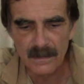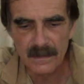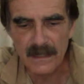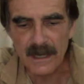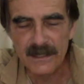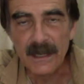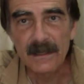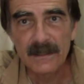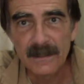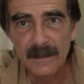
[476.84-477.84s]

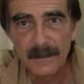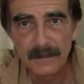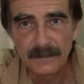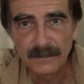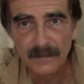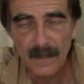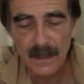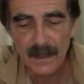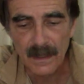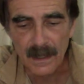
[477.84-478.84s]
dissect.
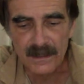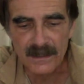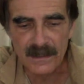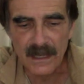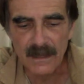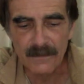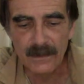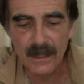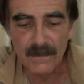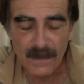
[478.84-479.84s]
It's not real
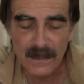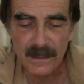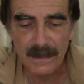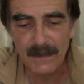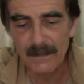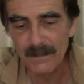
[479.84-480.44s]
convenient. I mean,